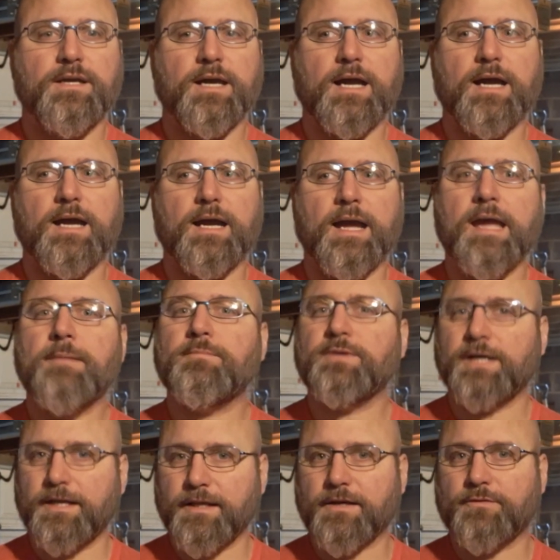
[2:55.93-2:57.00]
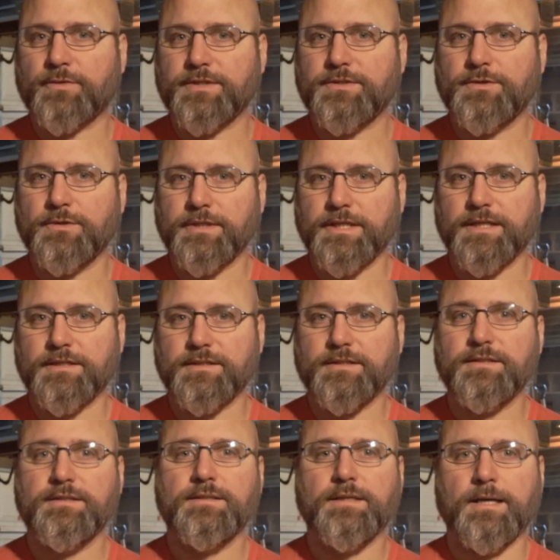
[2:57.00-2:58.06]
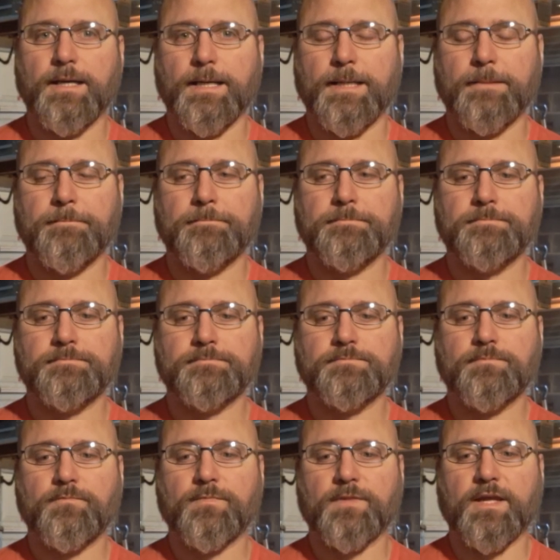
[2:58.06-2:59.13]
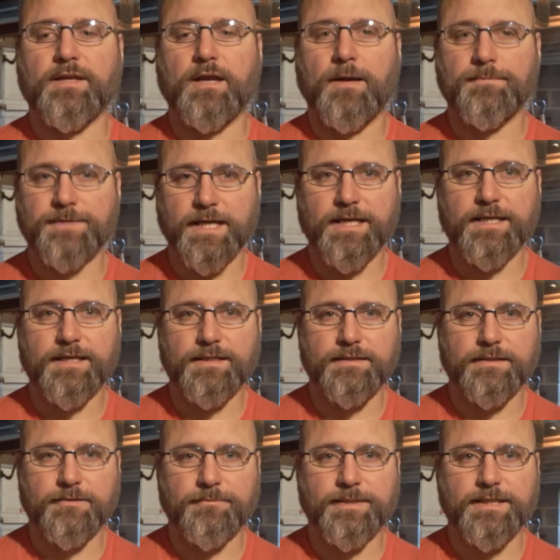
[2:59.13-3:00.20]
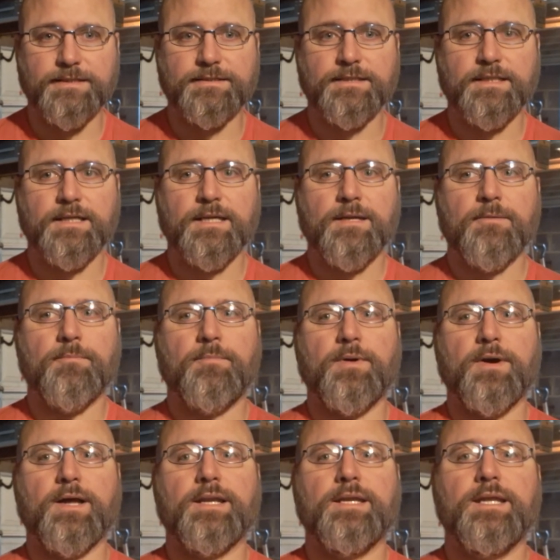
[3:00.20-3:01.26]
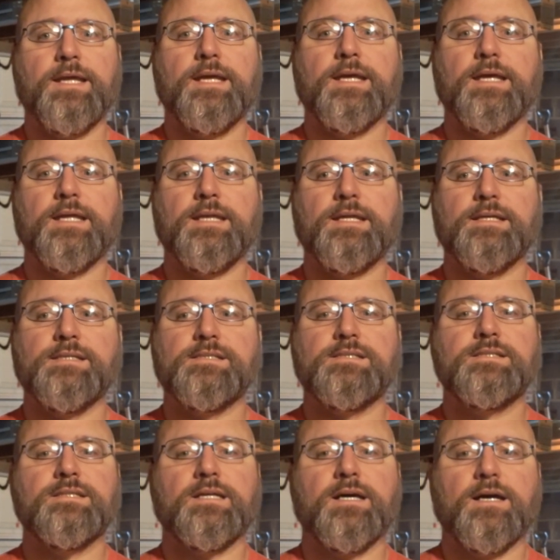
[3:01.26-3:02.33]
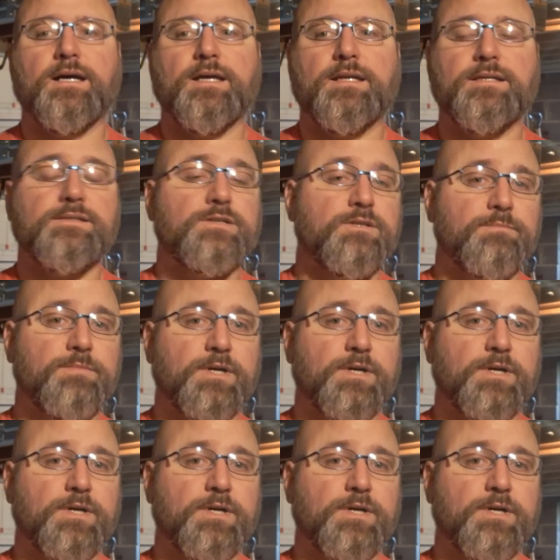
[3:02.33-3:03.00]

I am planning on retooling it and updating it a little bit, but it is a good